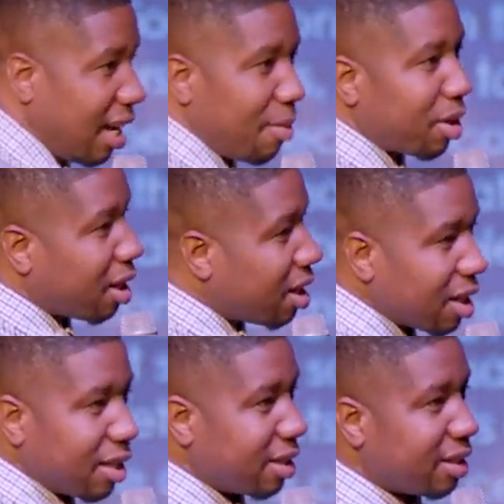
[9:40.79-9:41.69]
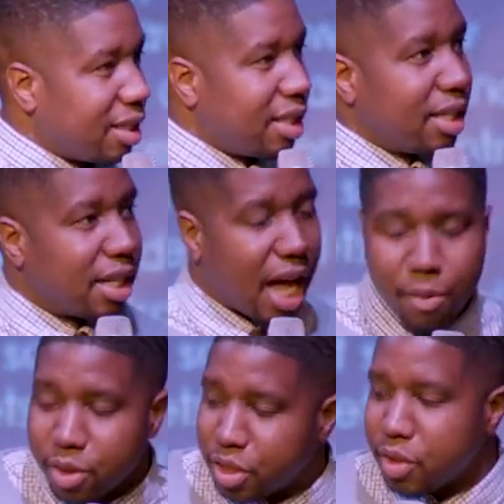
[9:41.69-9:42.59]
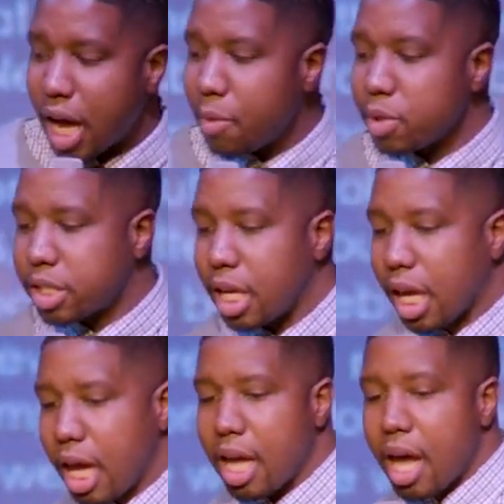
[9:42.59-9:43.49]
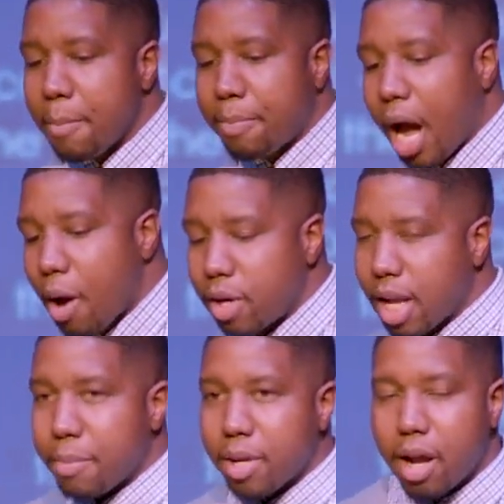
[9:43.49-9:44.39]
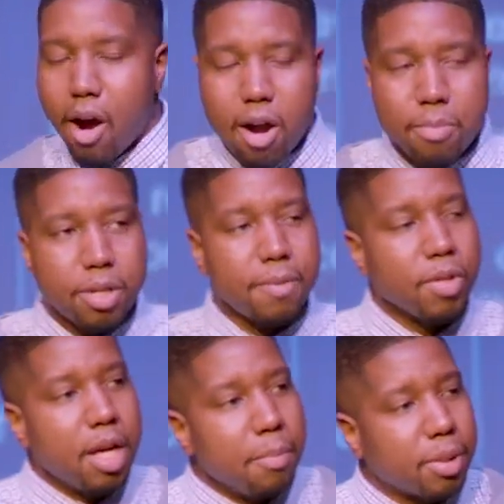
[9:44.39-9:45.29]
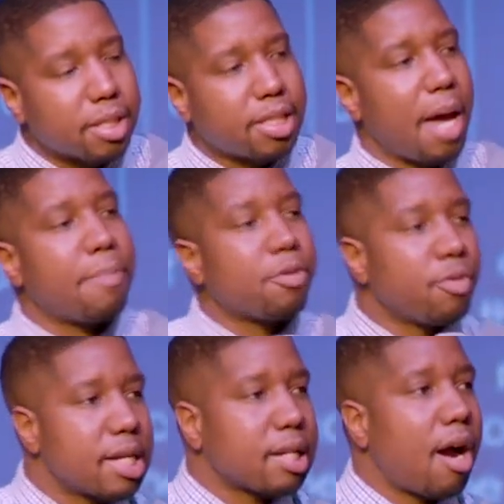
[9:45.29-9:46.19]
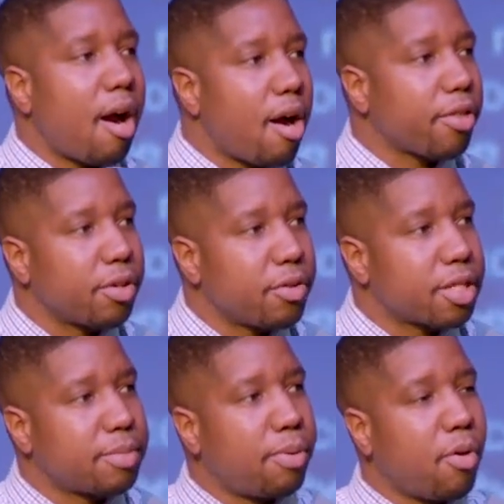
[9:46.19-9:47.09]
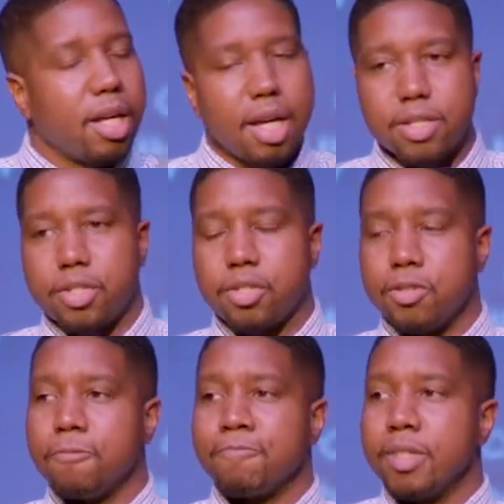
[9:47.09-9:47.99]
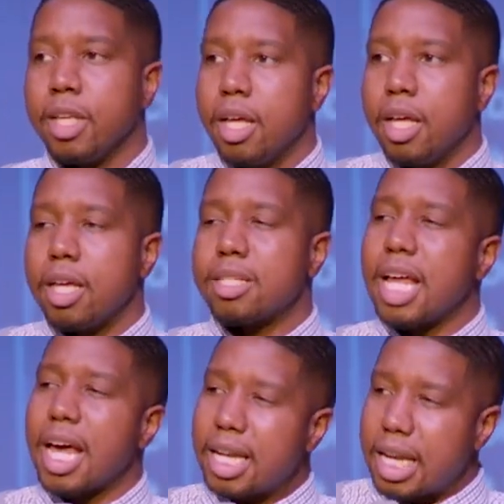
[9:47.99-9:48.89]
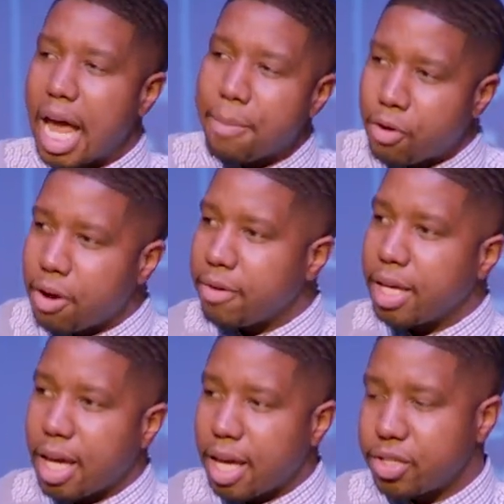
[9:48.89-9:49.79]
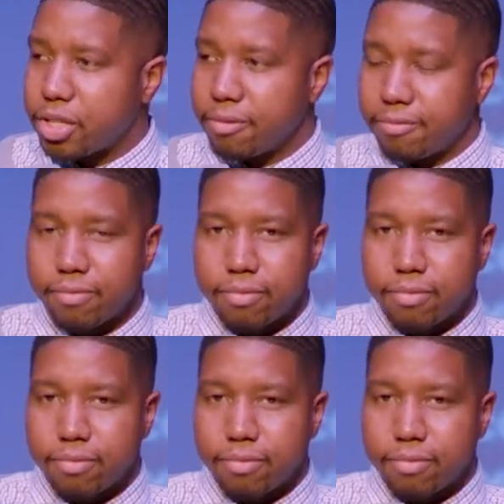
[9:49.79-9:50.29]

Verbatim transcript: I'm good. I will do that. I will take a power nap in a heartbeat. But the type of rest our author is pointing us to is not a nap or a vacation.